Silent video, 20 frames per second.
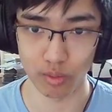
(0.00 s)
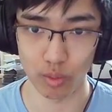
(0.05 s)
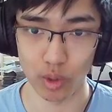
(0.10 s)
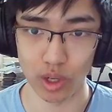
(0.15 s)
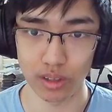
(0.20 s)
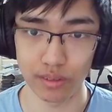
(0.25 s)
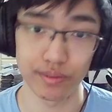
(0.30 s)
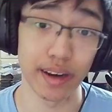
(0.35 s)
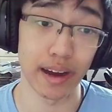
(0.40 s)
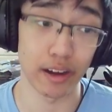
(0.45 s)

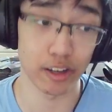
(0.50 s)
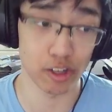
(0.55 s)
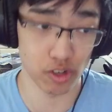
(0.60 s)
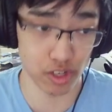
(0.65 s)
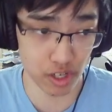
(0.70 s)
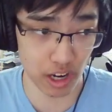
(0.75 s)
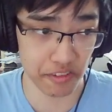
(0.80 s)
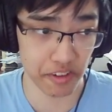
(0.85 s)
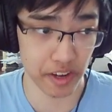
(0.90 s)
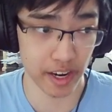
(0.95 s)
Well, now you
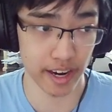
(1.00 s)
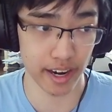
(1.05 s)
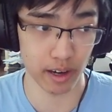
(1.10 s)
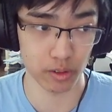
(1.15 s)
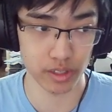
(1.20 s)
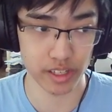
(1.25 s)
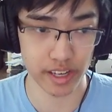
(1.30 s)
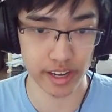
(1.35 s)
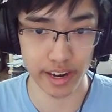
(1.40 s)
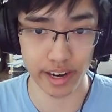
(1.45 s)
do have an
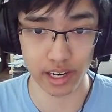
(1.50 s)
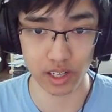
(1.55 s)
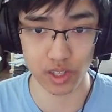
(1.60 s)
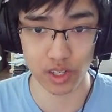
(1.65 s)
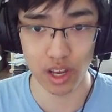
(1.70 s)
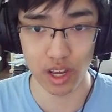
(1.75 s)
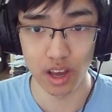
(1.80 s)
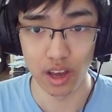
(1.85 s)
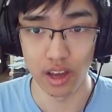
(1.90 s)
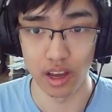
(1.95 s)
out to Hex
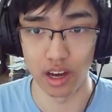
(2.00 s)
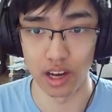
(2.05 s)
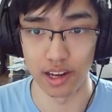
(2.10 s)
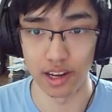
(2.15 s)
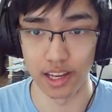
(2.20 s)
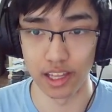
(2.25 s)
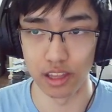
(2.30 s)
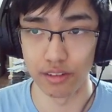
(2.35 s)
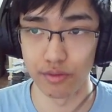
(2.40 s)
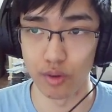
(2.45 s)

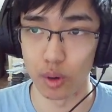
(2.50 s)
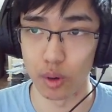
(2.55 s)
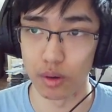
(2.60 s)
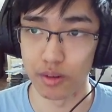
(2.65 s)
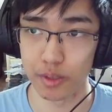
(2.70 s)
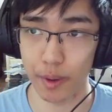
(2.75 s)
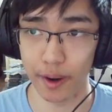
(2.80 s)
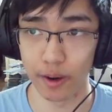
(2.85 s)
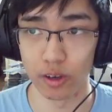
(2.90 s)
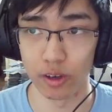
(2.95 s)
in the form of
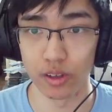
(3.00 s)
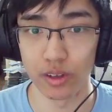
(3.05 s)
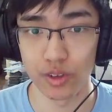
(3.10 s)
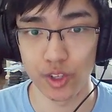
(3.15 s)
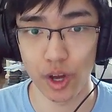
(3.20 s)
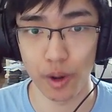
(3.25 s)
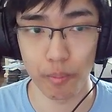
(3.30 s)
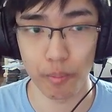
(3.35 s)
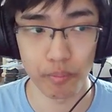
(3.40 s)
Spiral. So